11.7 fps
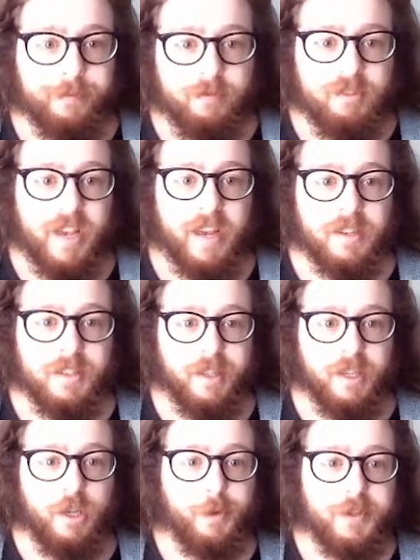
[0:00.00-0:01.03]
text
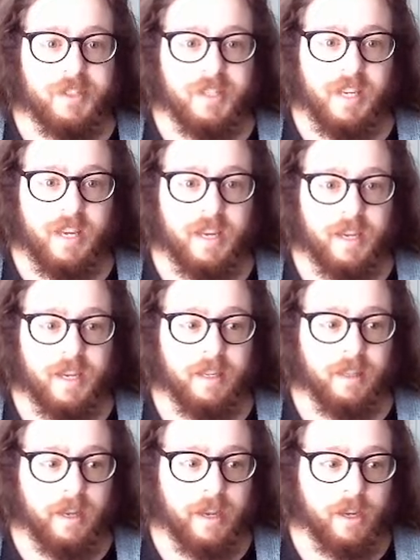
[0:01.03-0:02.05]
like you would see in
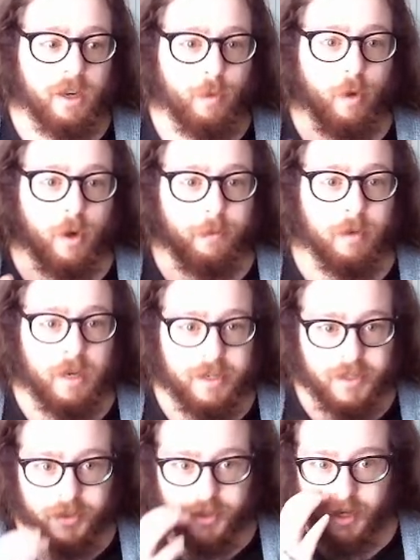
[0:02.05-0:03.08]
like a word
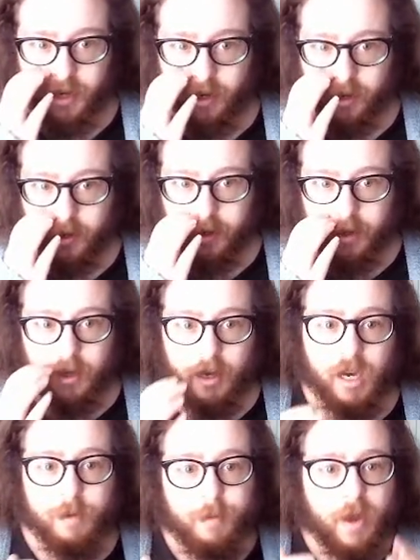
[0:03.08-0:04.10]
processor.
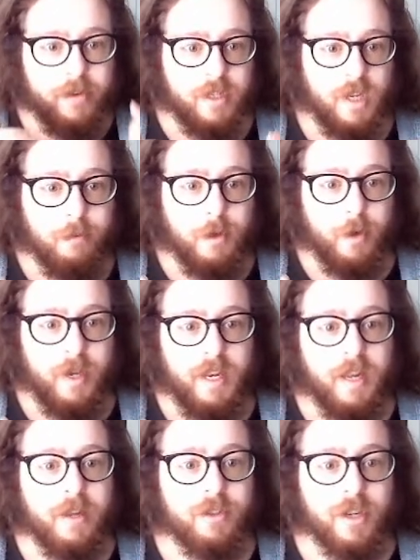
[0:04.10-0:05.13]
Every time you hit
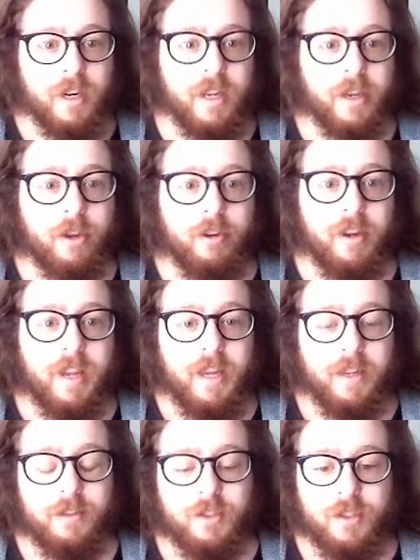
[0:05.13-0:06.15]
enter, it
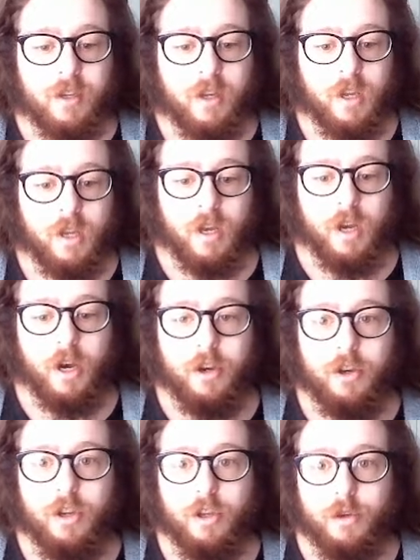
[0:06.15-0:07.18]
creates a
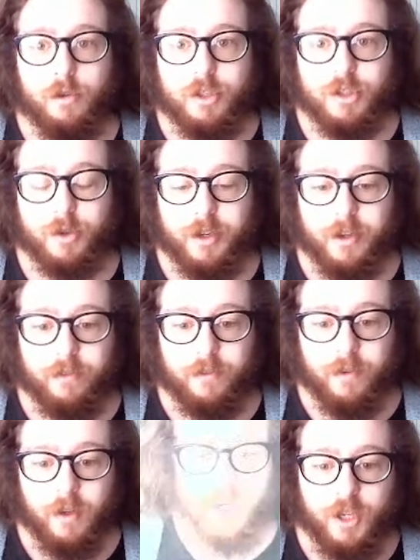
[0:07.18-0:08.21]
new sort of
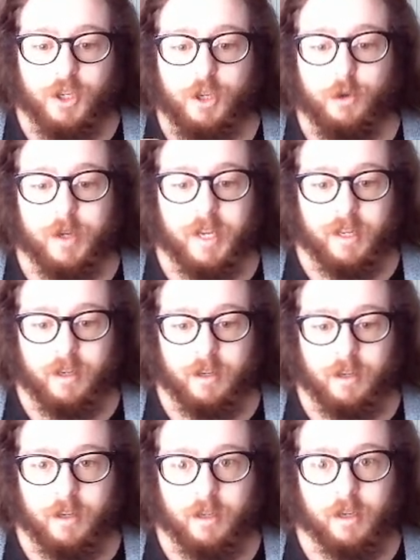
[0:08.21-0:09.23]
unit
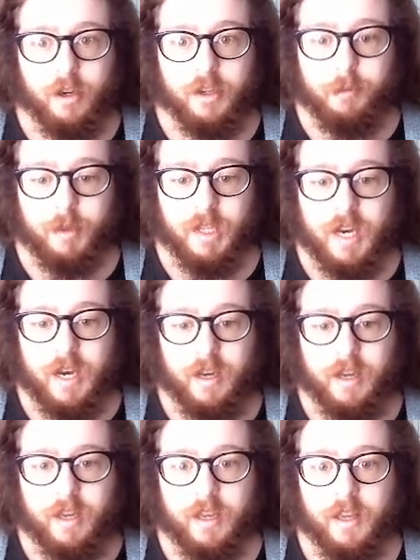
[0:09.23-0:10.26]
called a
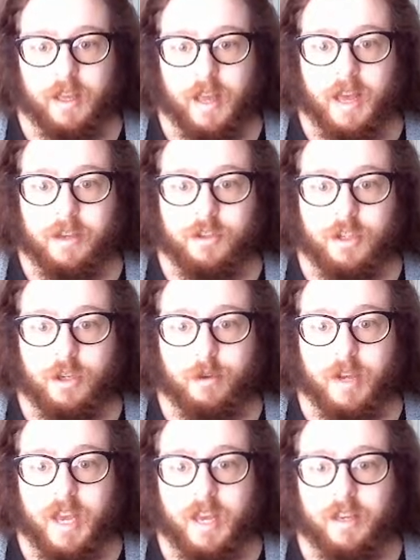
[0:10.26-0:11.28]
block. And you
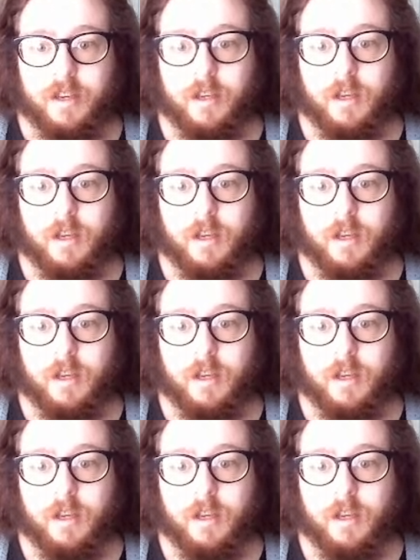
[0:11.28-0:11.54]
can